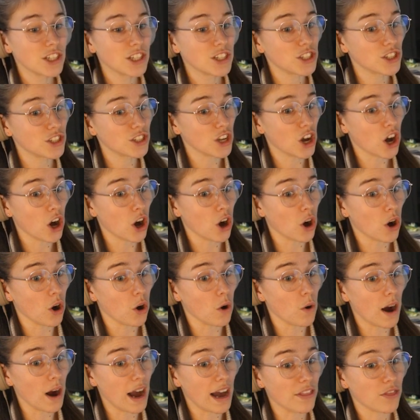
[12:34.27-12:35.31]
So
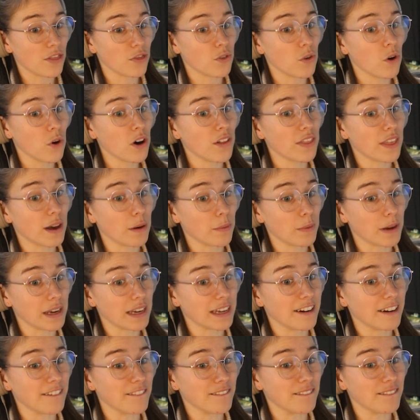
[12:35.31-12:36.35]
I thought that we could
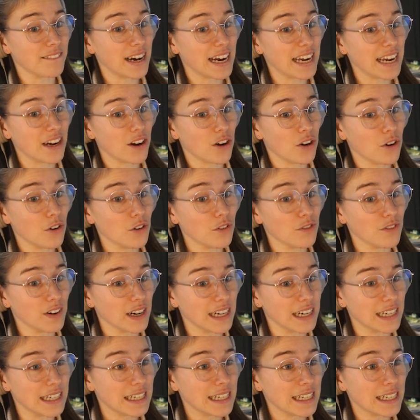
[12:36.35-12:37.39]
invite
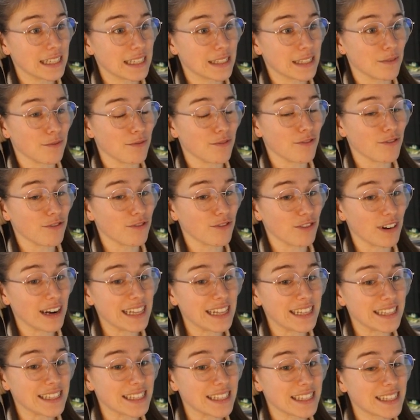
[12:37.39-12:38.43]
over some
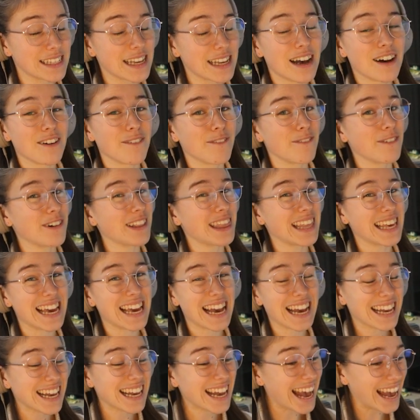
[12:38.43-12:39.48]
friends for the
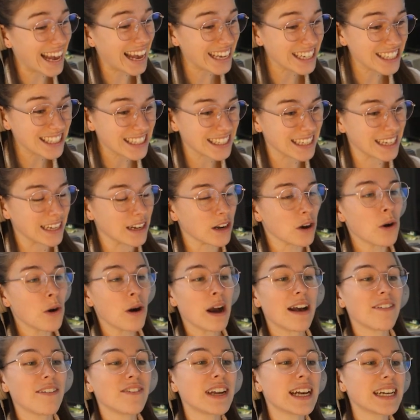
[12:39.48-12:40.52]
occasion.
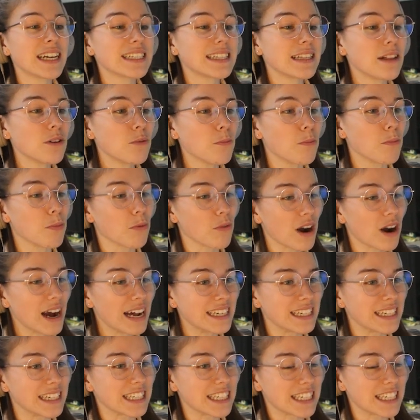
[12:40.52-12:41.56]
Have a nice little
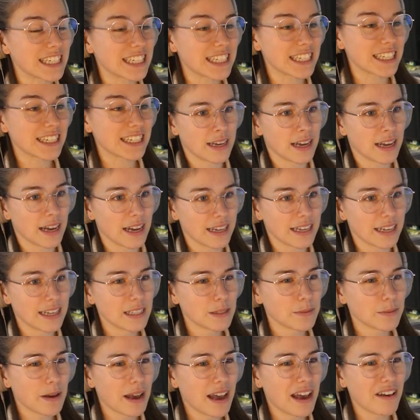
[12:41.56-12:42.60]
brunch. I guess
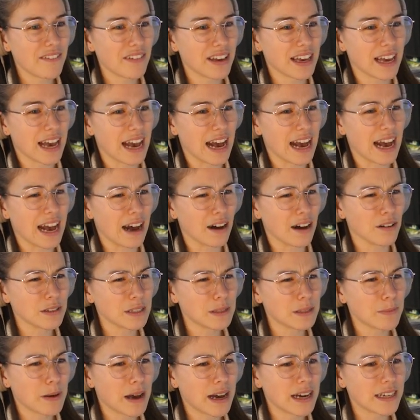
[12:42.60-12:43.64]
we're having a house
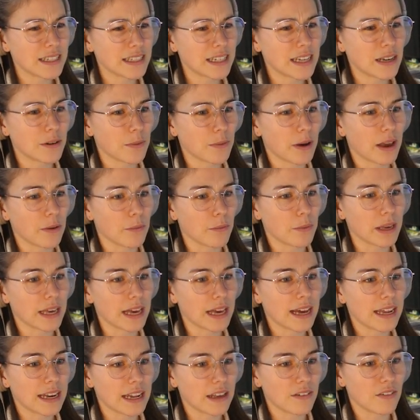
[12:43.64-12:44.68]
party. Wait, we
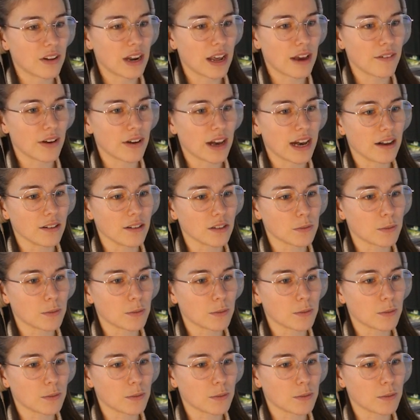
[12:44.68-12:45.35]
can't even have a house